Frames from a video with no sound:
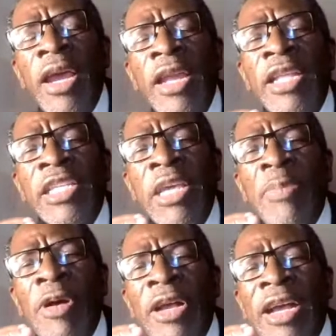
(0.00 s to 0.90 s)
and let's keep
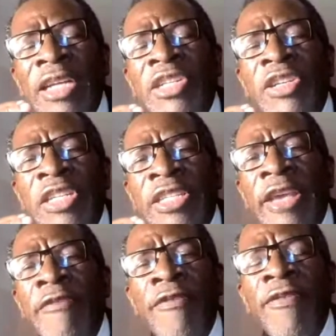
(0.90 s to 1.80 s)
our country
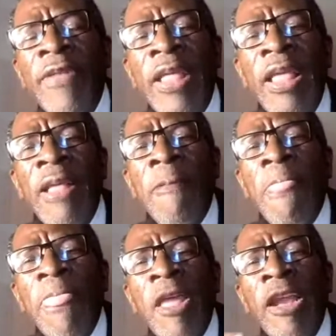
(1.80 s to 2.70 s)
safe.
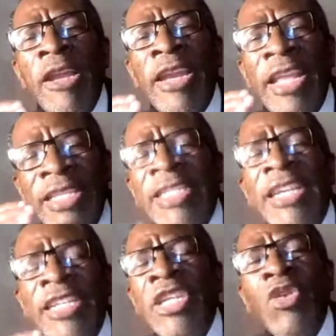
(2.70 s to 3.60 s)
Let's
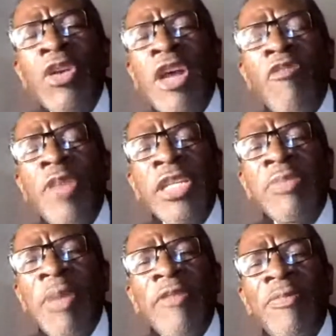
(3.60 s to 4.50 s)
get a new government
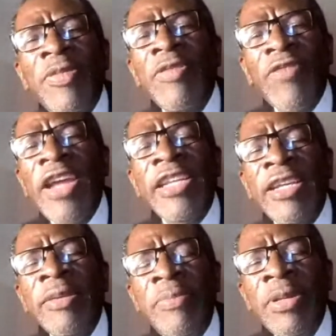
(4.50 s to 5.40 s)
by
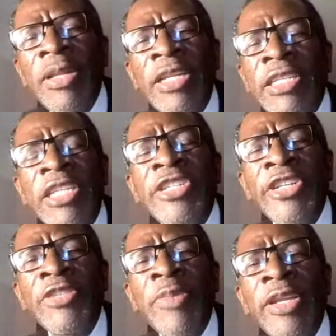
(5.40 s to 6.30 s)
Friday, ladies and
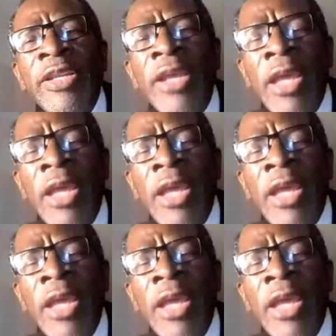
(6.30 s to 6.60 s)
gentlemen.